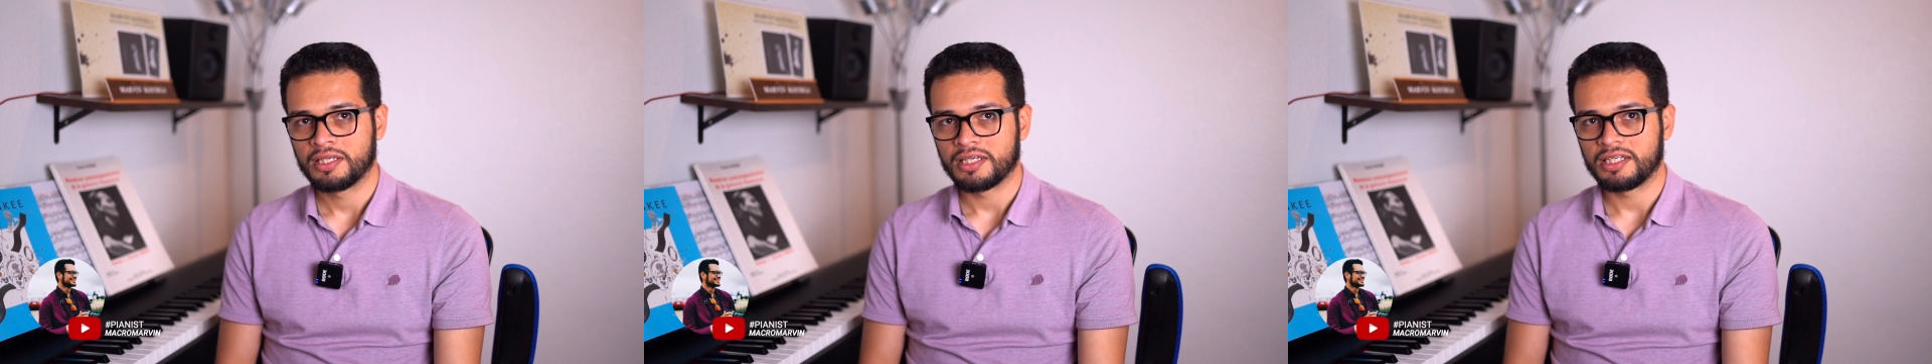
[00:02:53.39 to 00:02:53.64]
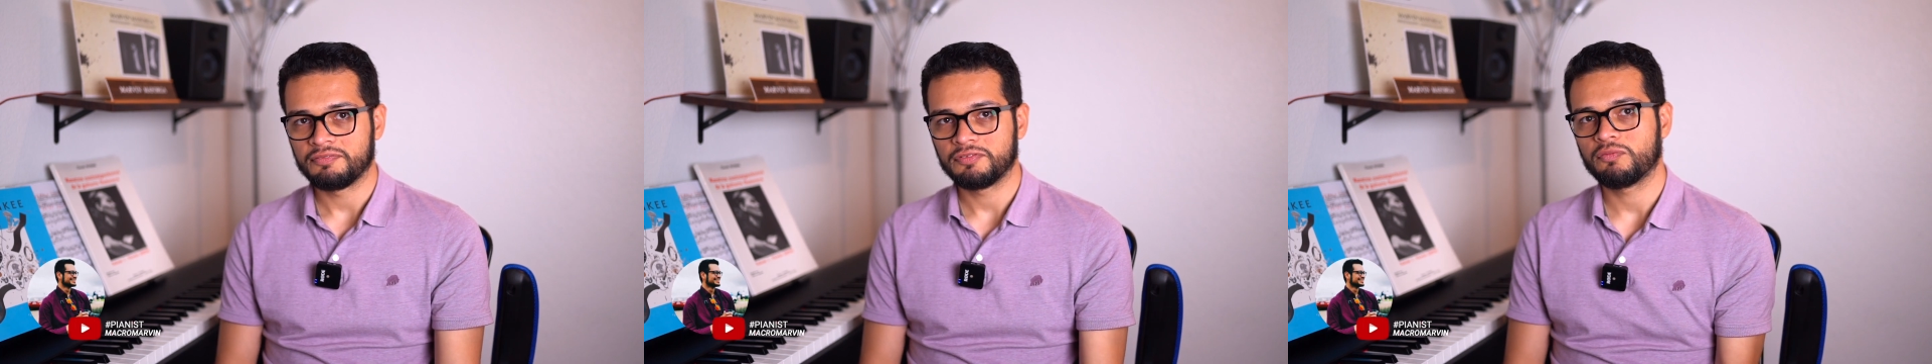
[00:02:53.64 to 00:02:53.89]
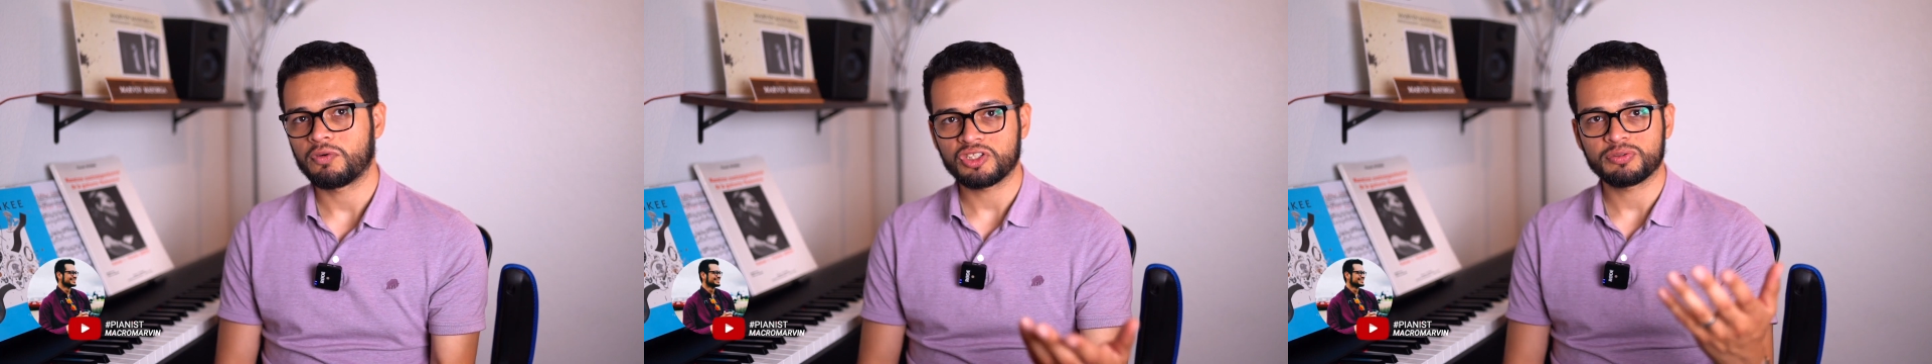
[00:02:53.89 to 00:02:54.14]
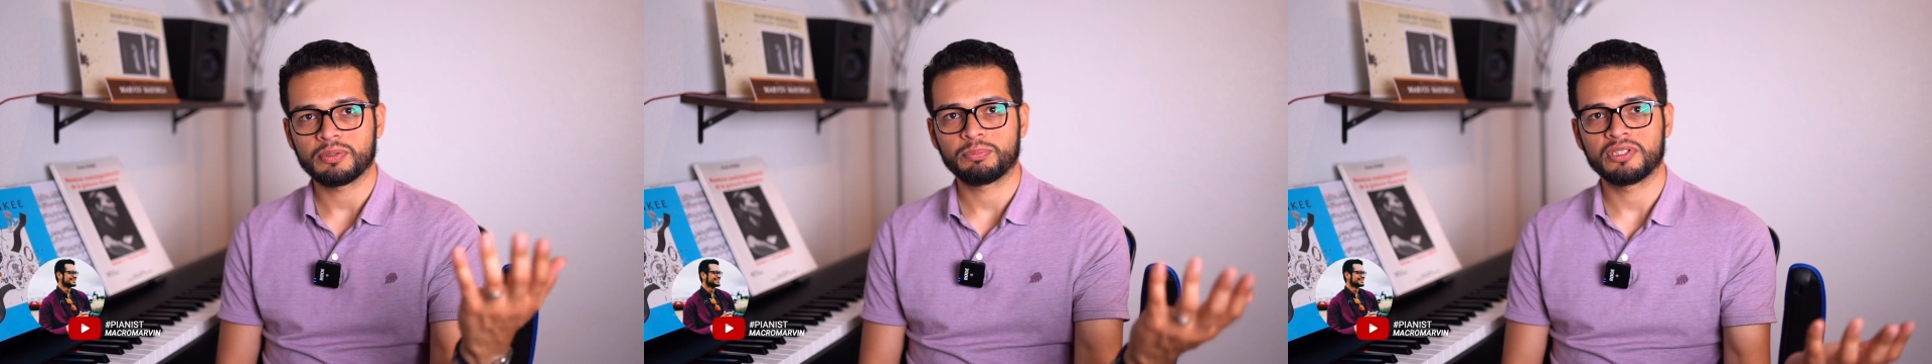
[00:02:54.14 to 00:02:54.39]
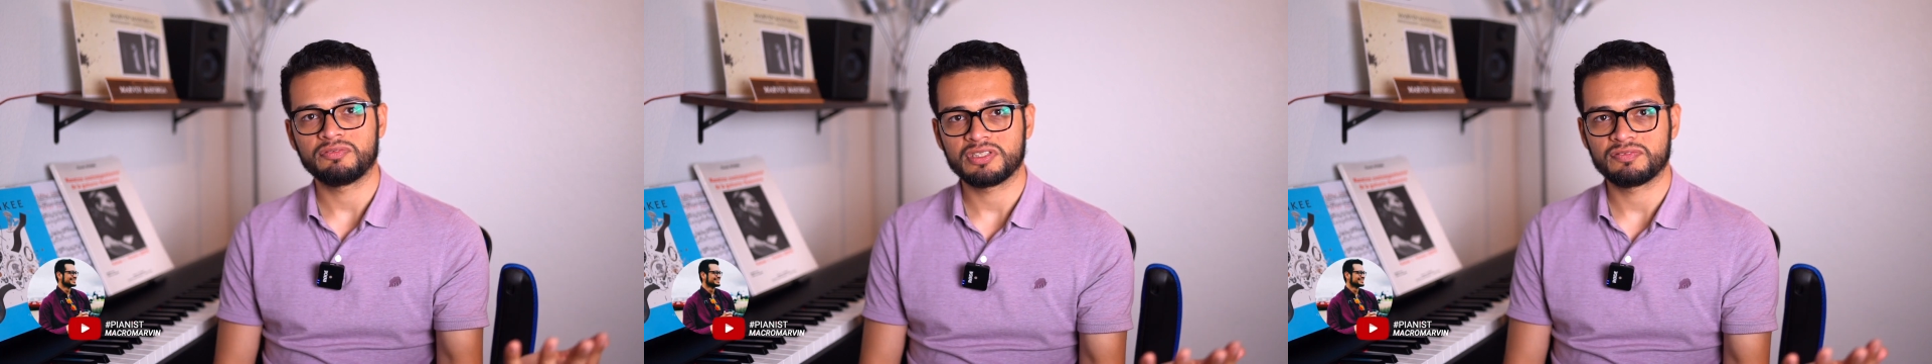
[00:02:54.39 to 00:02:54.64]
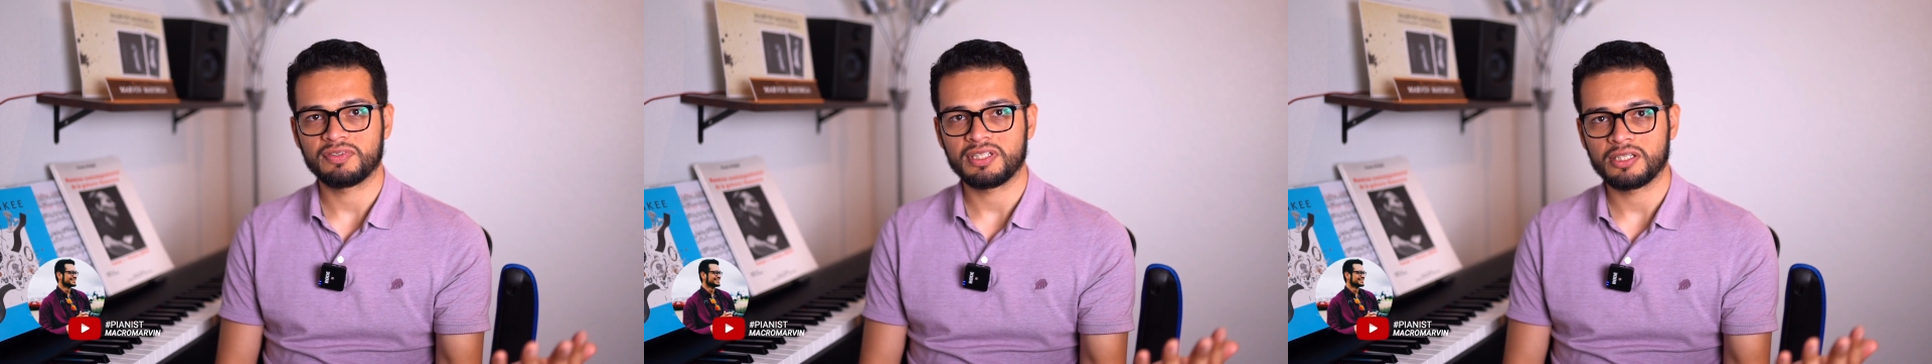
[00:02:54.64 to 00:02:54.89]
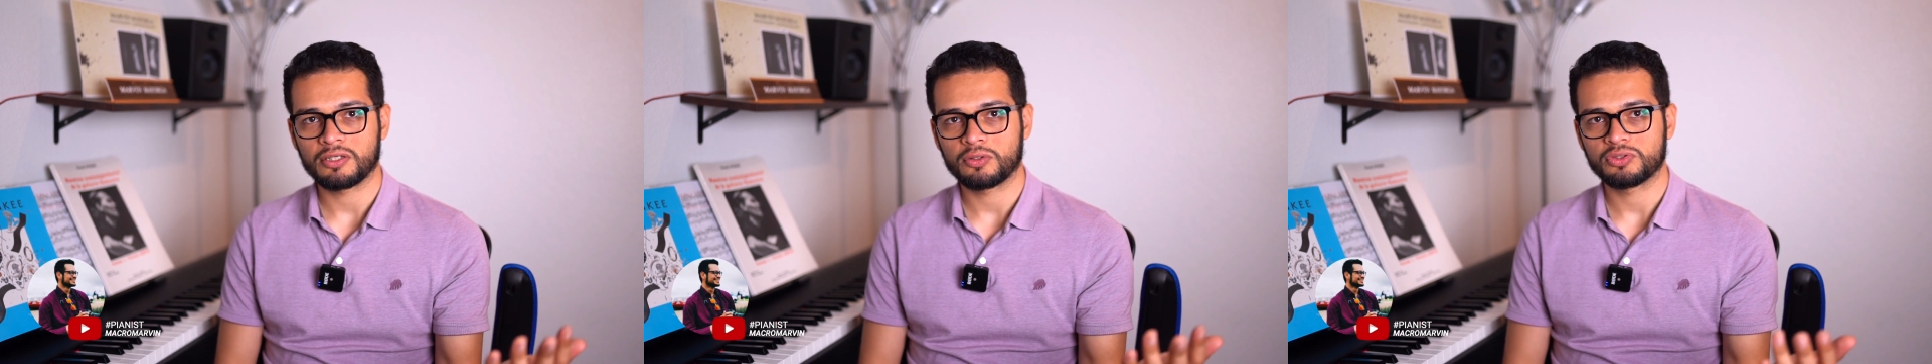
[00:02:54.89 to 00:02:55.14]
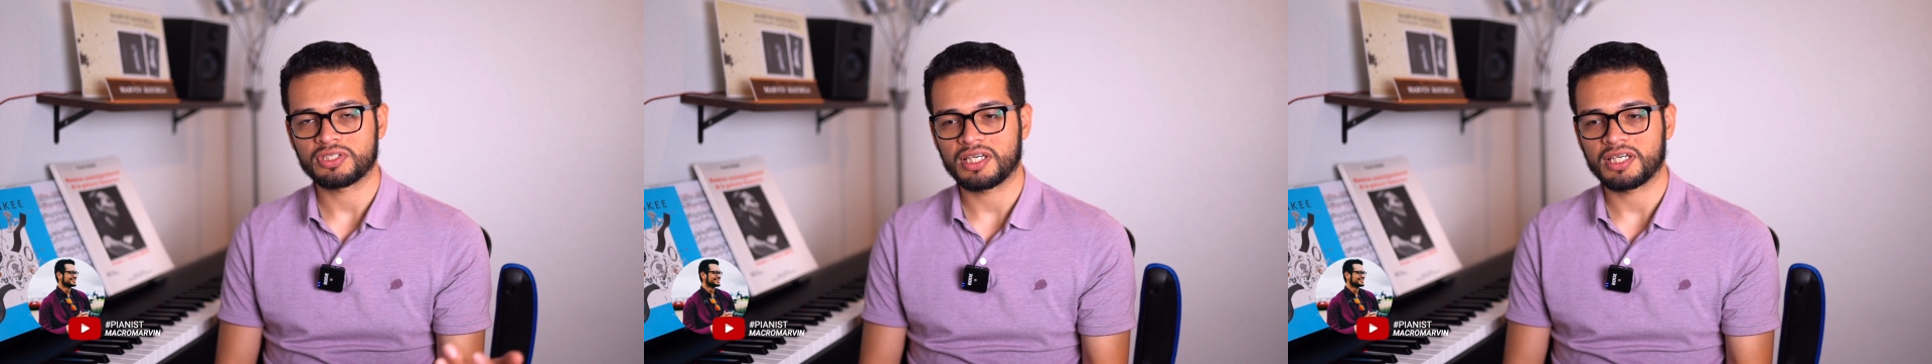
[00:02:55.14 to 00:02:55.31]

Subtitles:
And if you've watched my previous videos,